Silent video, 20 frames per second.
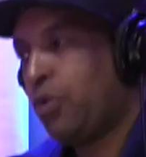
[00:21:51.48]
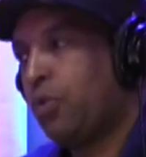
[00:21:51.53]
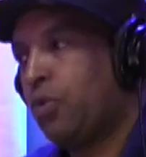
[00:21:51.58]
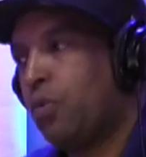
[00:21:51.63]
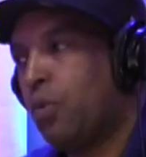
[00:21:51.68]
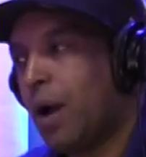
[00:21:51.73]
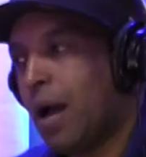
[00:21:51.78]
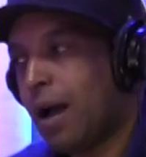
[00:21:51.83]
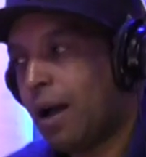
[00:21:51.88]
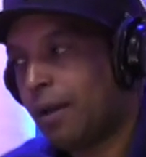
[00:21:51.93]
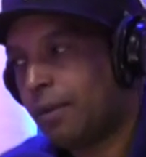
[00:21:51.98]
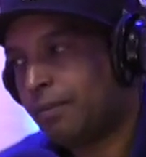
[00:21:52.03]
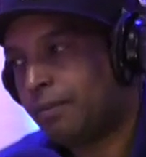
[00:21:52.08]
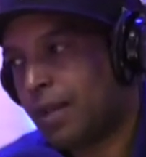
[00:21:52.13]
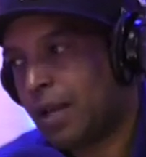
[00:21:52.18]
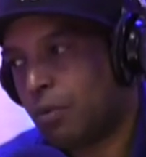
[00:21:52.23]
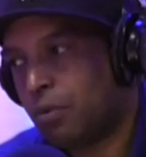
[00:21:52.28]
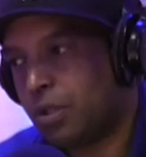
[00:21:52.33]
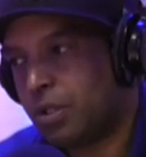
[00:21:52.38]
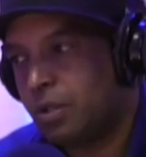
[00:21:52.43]
wow,
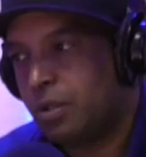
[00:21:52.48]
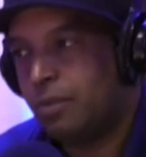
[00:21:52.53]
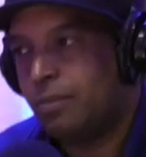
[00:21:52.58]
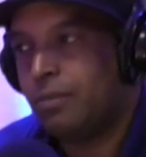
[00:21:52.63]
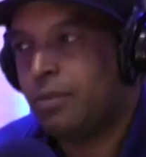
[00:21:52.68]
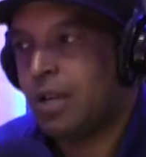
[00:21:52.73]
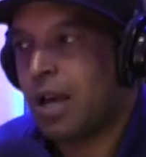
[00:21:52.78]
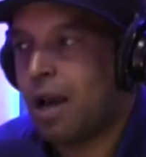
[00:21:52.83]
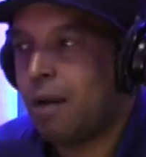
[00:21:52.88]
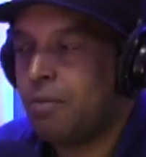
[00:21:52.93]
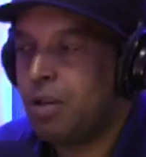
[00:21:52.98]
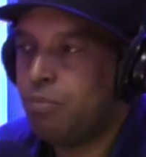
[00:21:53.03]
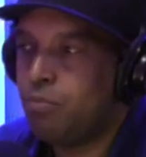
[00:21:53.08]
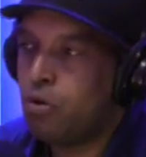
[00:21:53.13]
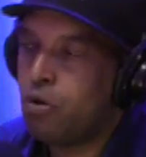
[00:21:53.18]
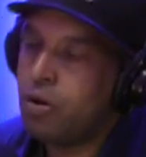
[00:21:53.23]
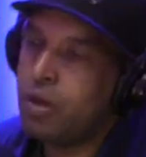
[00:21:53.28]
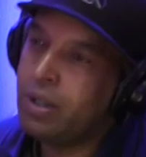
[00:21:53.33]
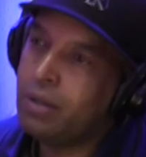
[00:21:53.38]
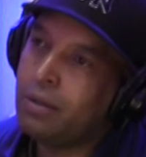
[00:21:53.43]
that was Tommy
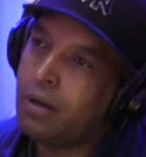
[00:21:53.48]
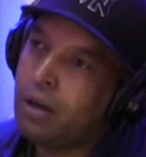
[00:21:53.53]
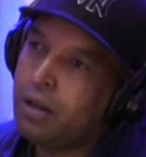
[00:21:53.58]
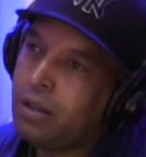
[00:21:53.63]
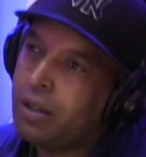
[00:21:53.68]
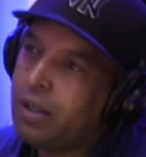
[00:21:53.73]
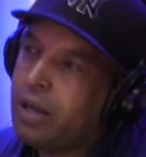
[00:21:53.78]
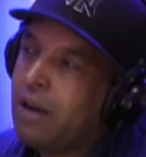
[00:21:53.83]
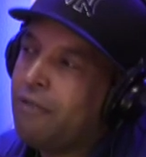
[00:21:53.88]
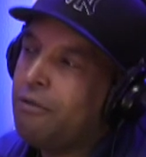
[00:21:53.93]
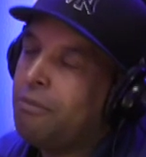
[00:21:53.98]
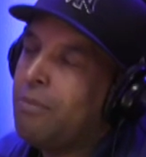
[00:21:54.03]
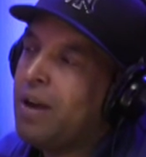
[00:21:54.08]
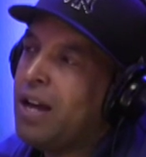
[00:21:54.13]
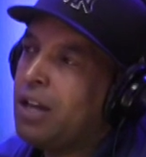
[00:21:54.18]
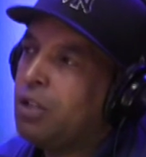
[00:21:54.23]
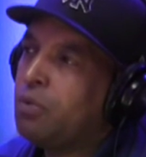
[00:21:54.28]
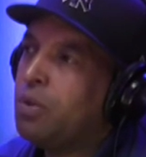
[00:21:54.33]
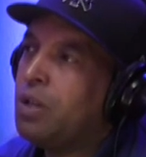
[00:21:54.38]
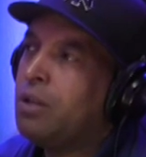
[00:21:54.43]
Boy under Kevin
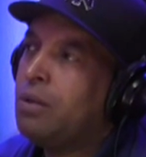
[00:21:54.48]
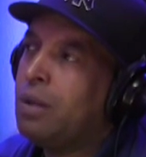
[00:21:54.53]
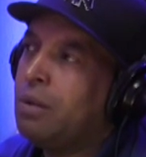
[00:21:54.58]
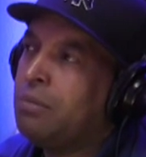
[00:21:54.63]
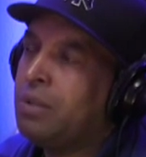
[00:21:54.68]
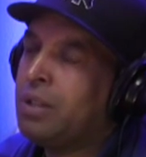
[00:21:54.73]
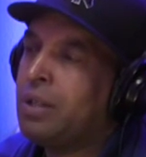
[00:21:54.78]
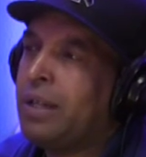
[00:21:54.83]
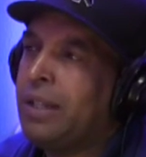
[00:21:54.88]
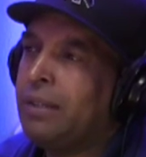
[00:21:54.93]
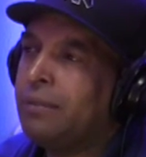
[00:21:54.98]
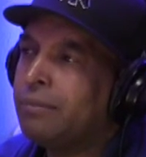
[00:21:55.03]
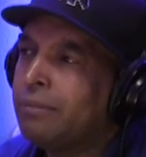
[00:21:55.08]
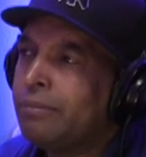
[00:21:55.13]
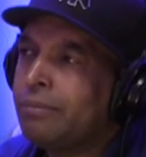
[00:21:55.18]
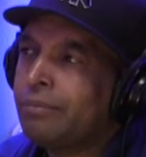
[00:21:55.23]
Maxwell. That was like